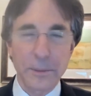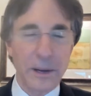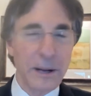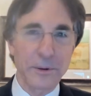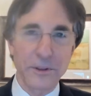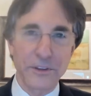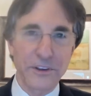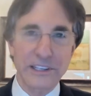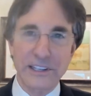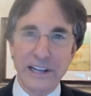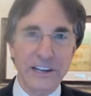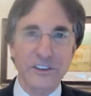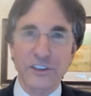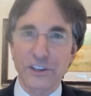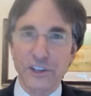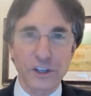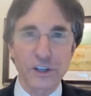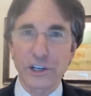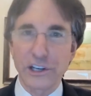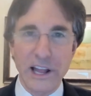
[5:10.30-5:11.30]
People think
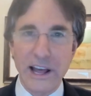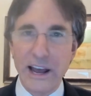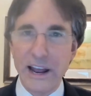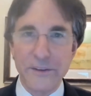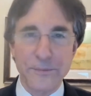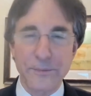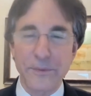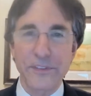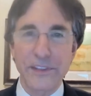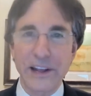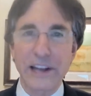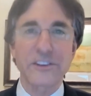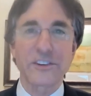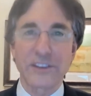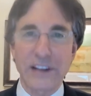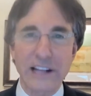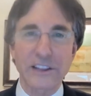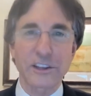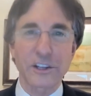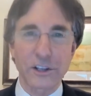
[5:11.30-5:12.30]
that's the good life.
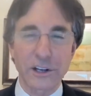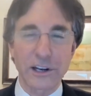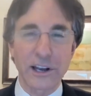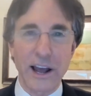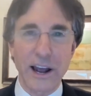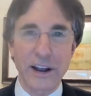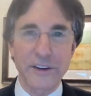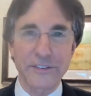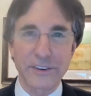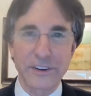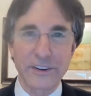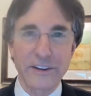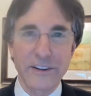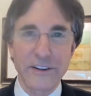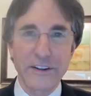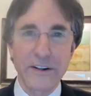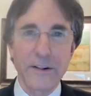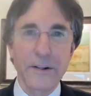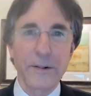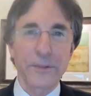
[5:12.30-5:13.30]
That's not the good life.
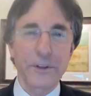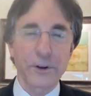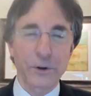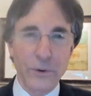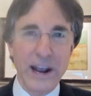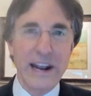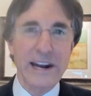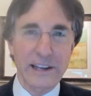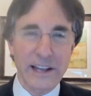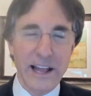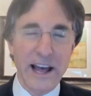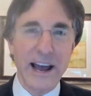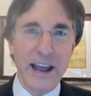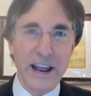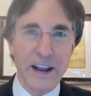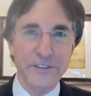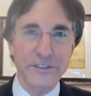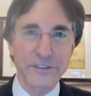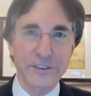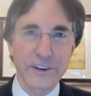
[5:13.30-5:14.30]
The great
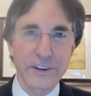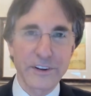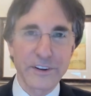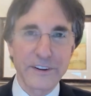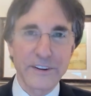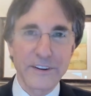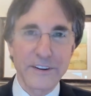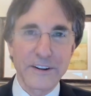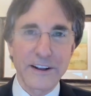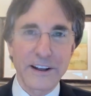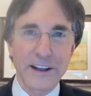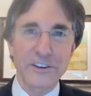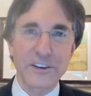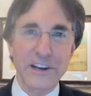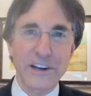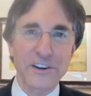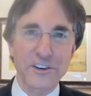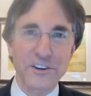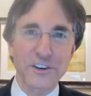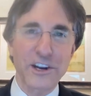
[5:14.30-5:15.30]
life, as,
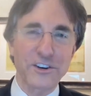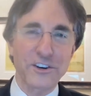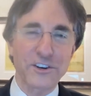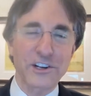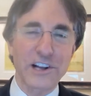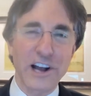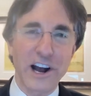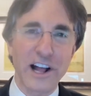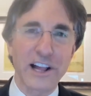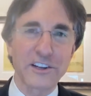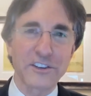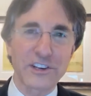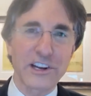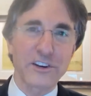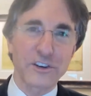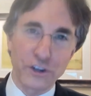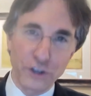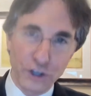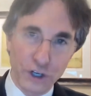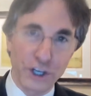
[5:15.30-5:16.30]
as, as Colin
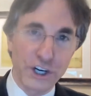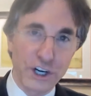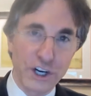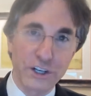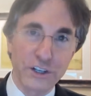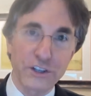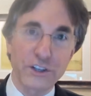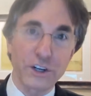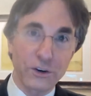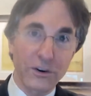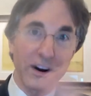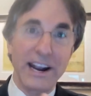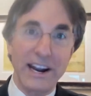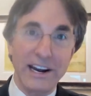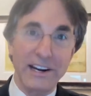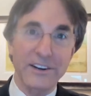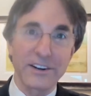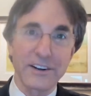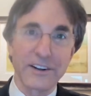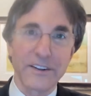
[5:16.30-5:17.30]
says, good to
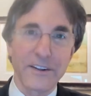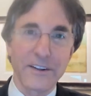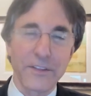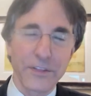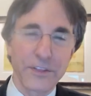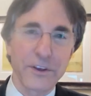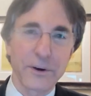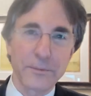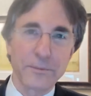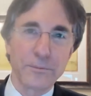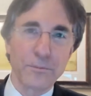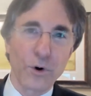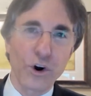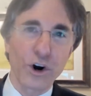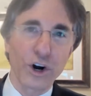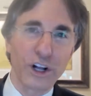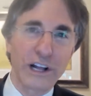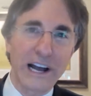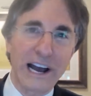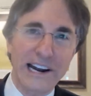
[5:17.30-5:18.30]
great. The
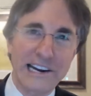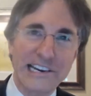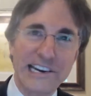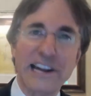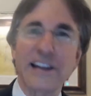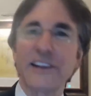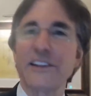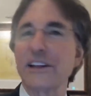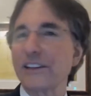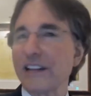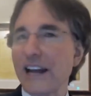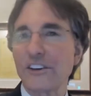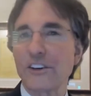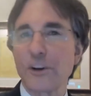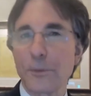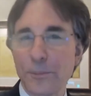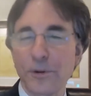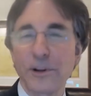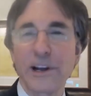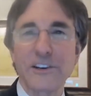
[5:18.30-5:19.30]
moral idea that
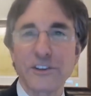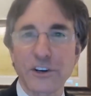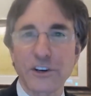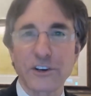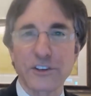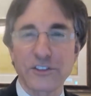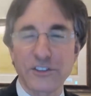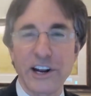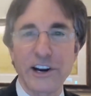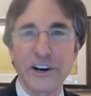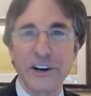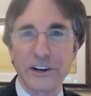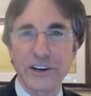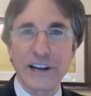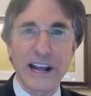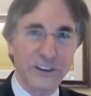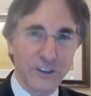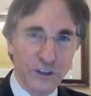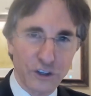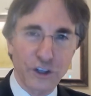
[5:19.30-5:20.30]
that's a pleasure center
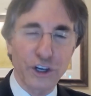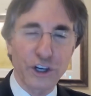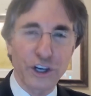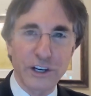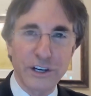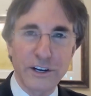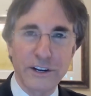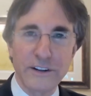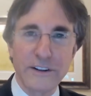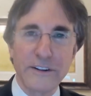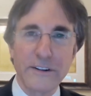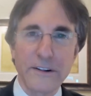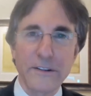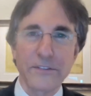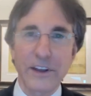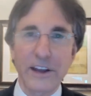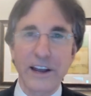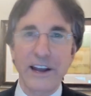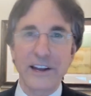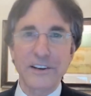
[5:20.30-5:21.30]
and that's good
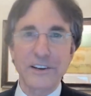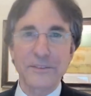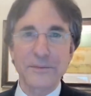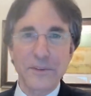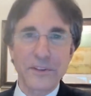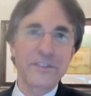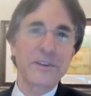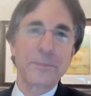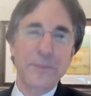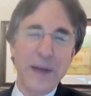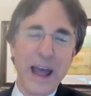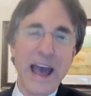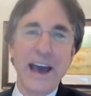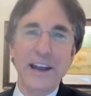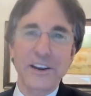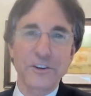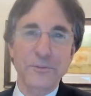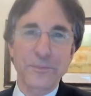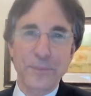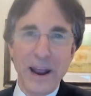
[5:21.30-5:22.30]
and the
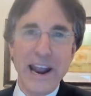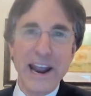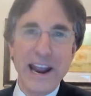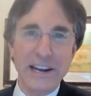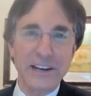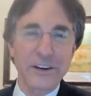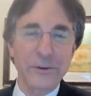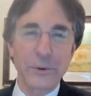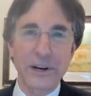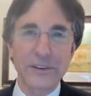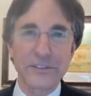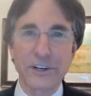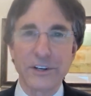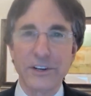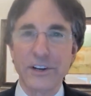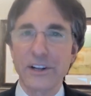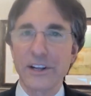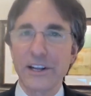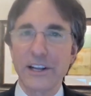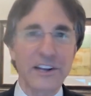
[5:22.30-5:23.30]
bad is pain or
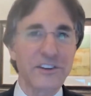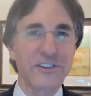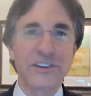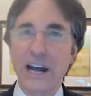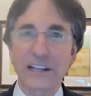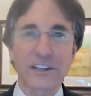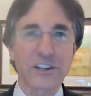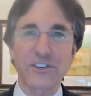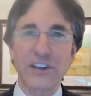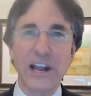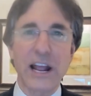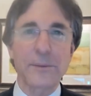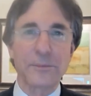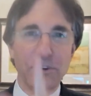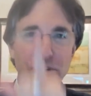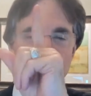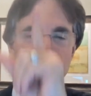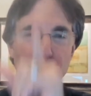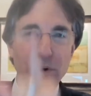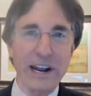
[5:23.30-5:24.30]
whatever is not the same
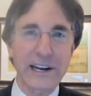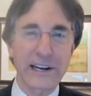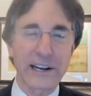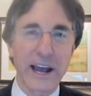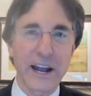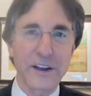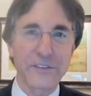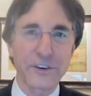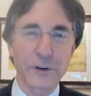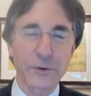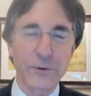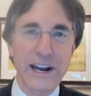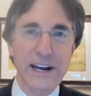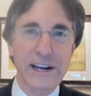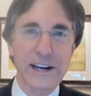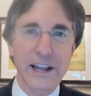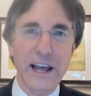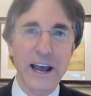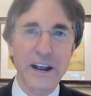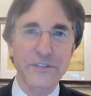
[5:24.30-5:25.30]
as a great life. A
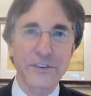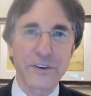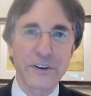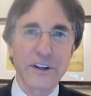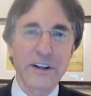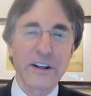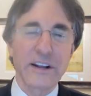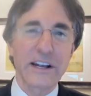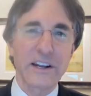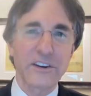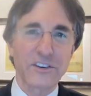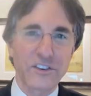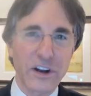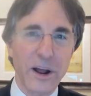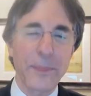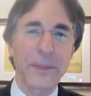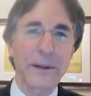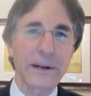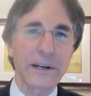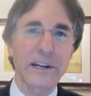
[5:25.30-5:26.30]
great life is
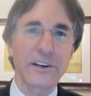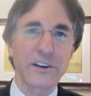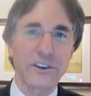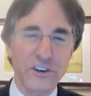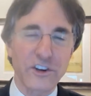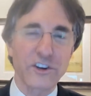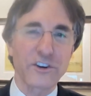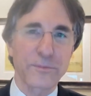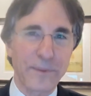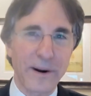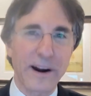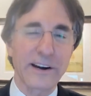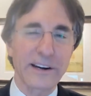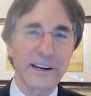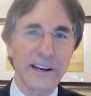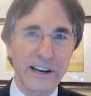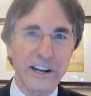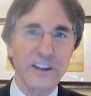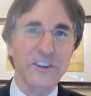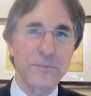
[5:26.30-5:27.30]
something that is
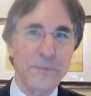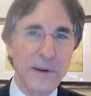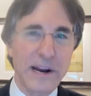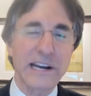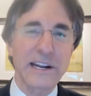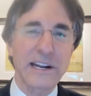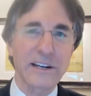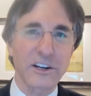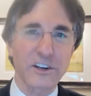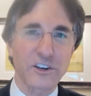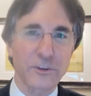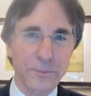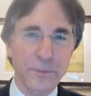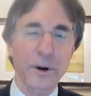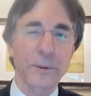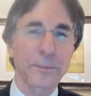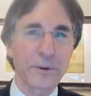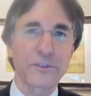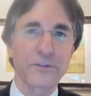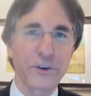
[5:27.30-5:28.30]
inspiring, that has meaning, that's
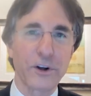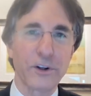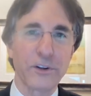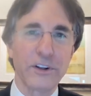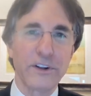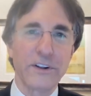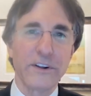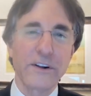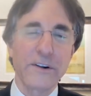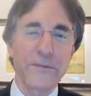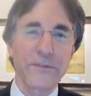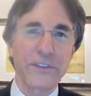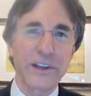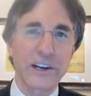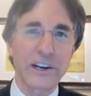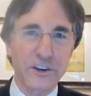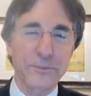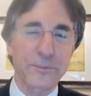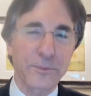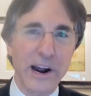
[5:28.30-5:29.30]
purposeful,
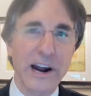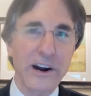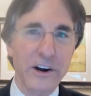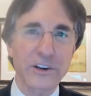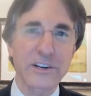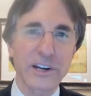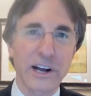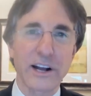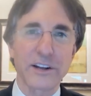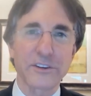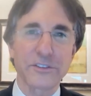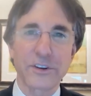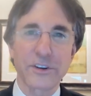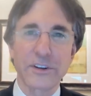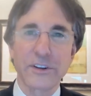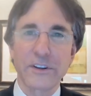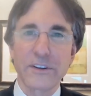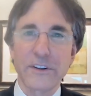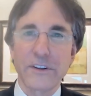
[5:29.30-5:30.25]
that is prioritized.